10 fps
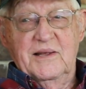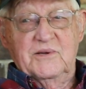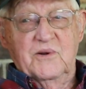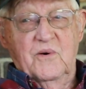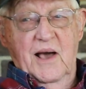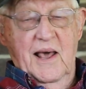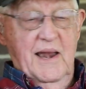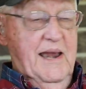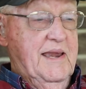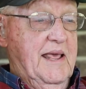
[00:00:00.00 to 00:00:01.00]
so I
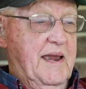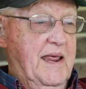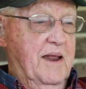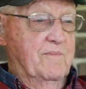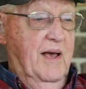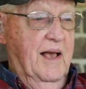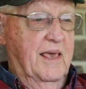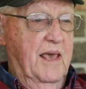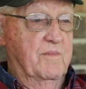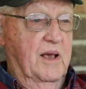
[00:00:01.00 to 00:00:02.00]
didn't get hit by a
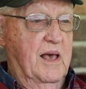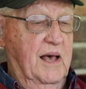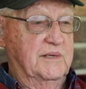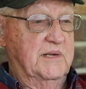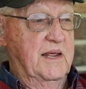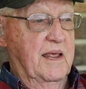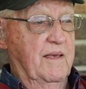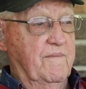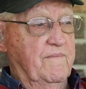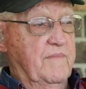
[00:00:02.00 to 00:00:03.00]
kamikaze.
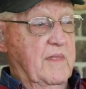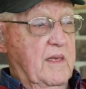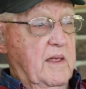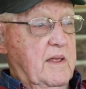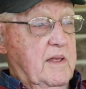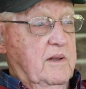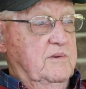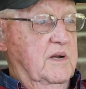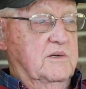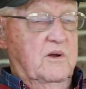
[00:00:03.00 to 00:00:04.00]

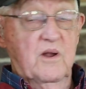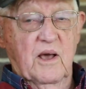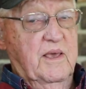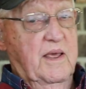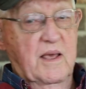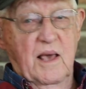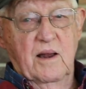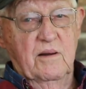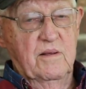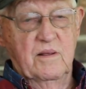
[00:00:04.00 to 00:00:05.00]
Just lucky out
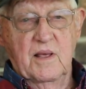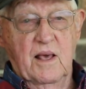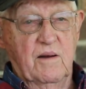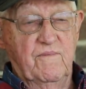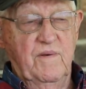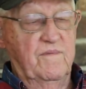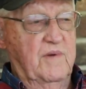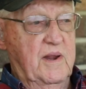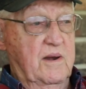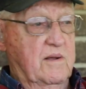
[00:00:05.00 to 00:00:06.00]
of
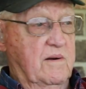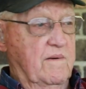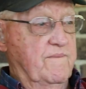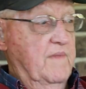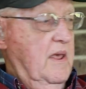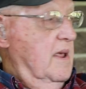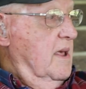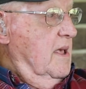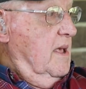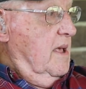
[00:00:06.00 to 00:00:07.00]
1,500.
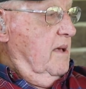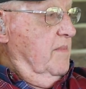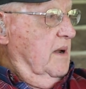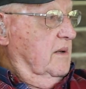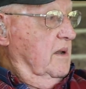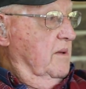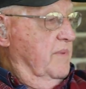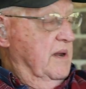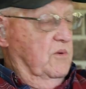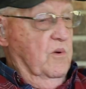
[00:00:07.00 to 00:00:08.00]
But the
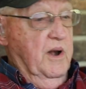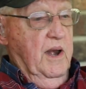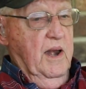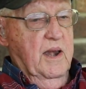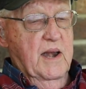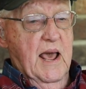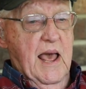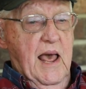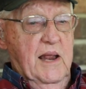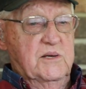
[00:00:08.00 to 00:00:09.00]

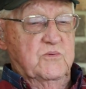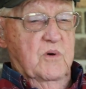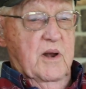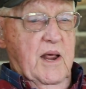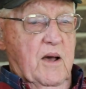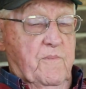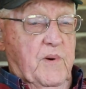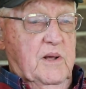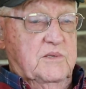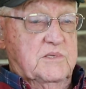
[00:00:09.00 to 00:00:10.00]
B-29s would help
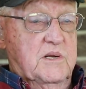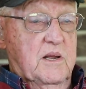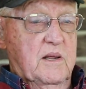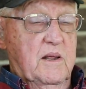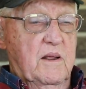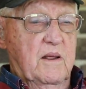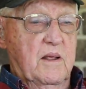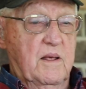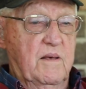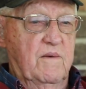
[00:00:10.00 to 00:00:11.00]
us
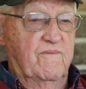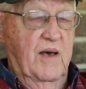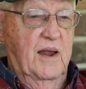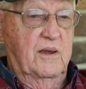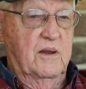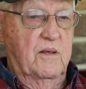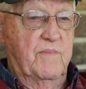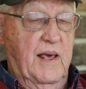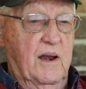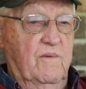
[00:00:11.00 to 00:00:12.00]
fight the
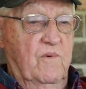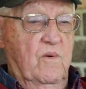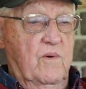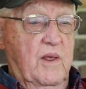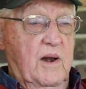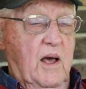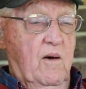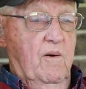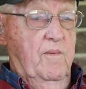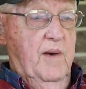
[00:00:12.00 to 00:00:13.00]
Battle of
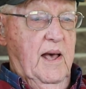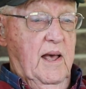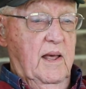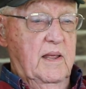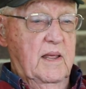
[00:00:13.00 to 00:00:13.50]
Okinawa by